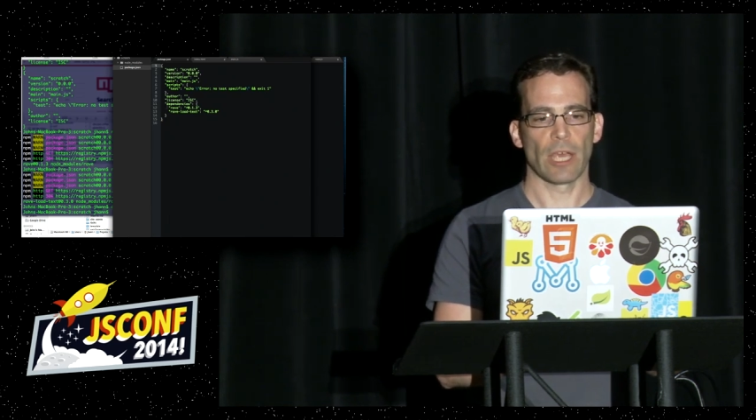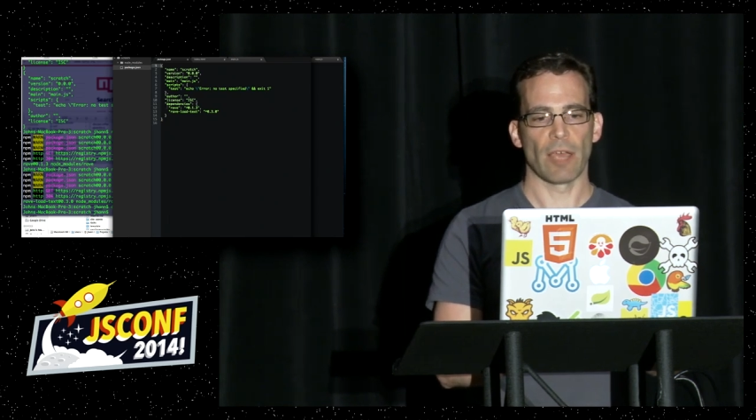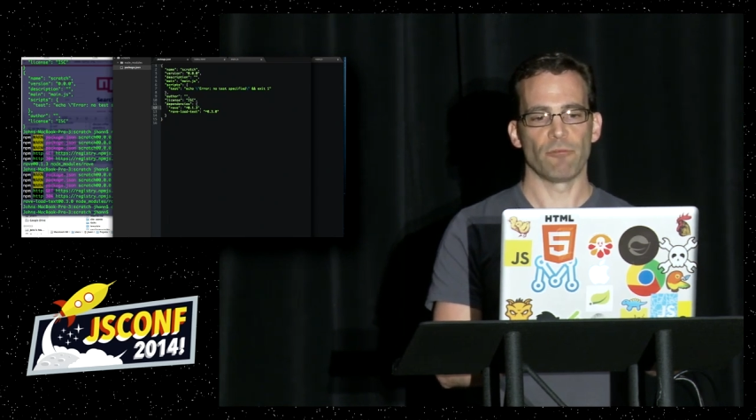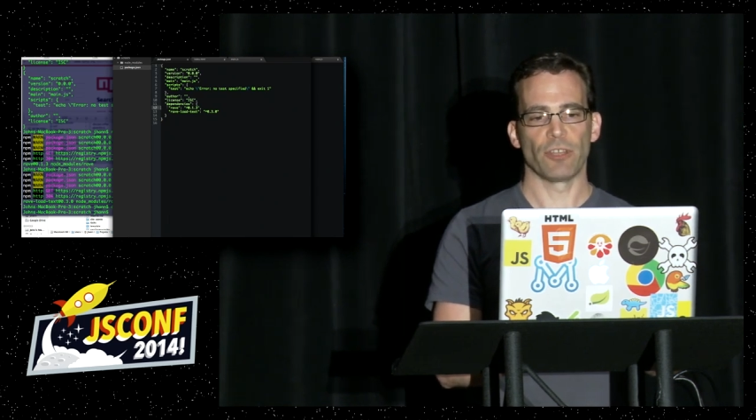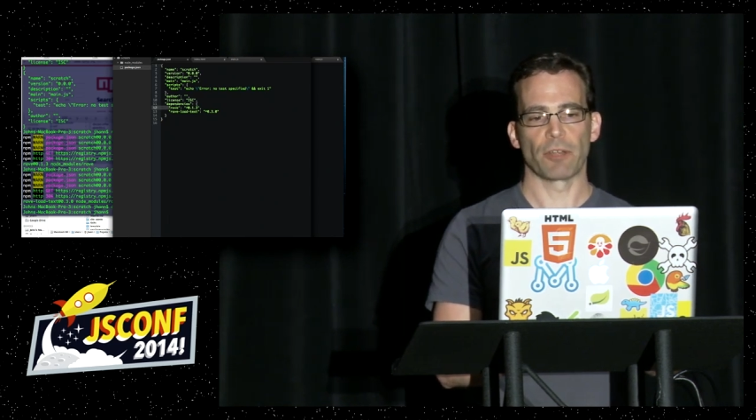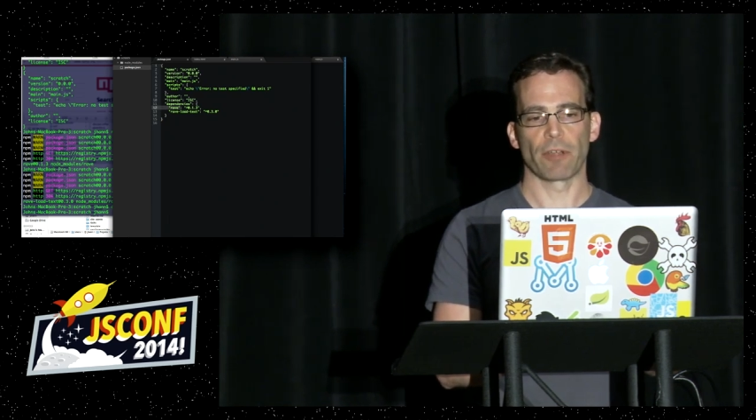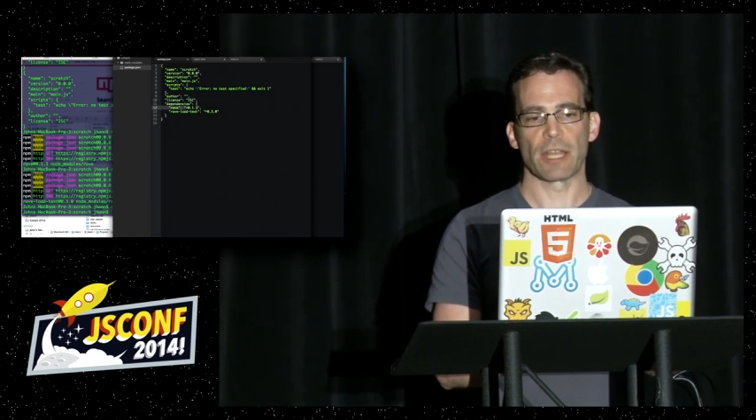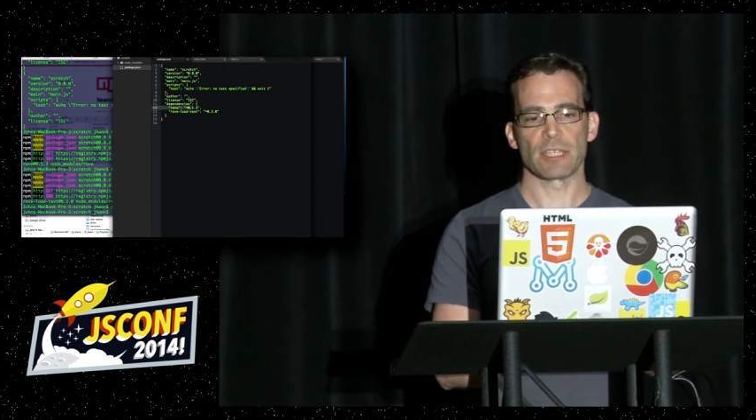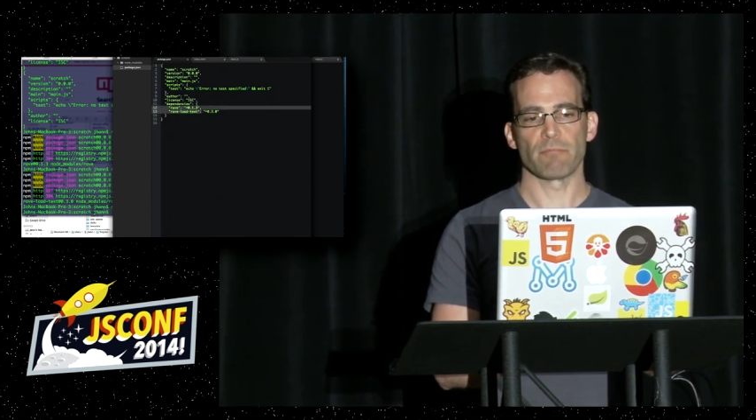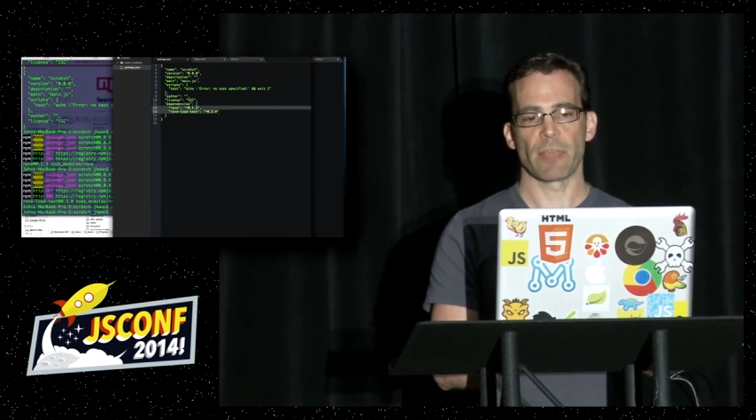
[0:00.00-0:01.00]
I've
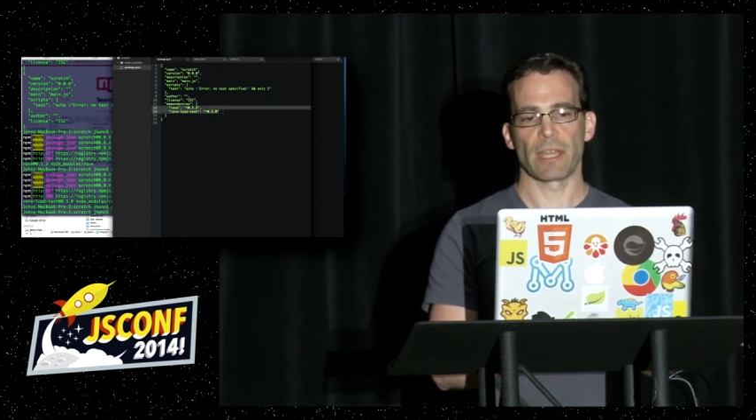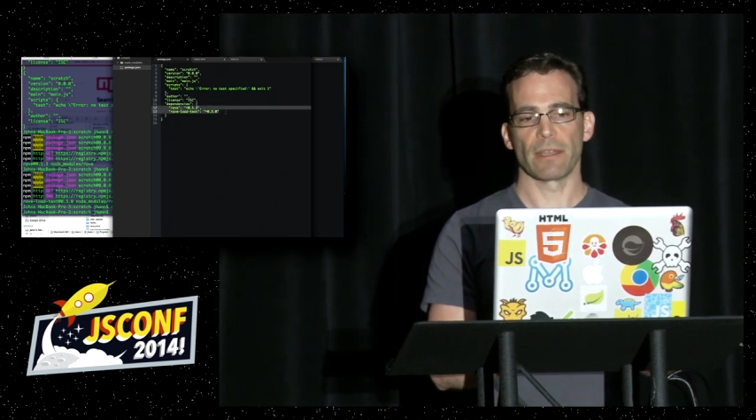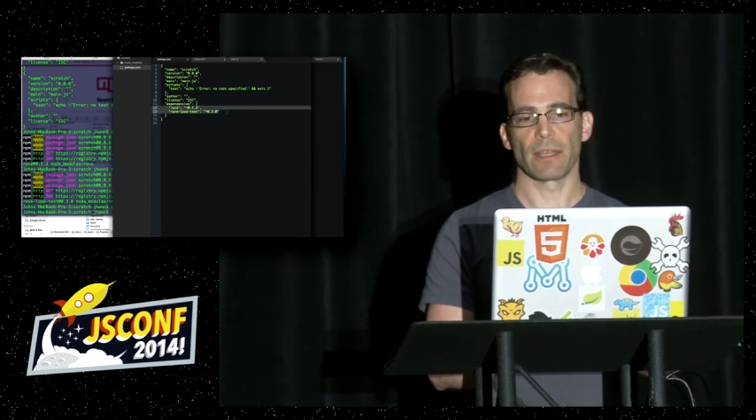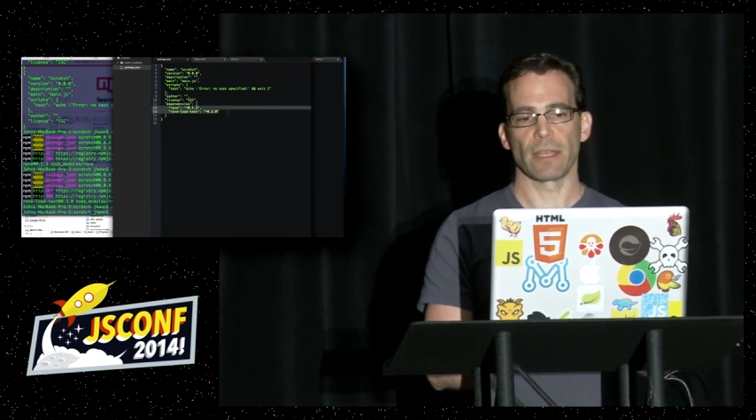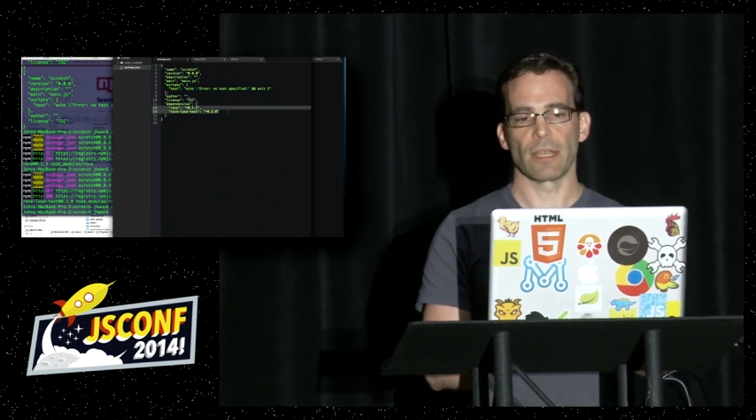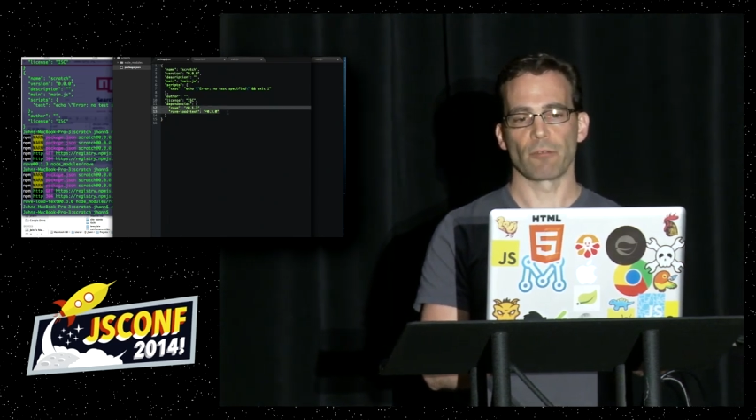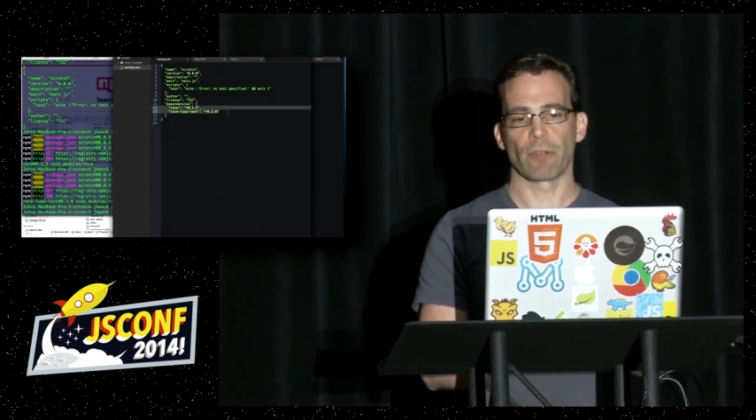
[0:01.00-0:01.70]
generated some metadata here.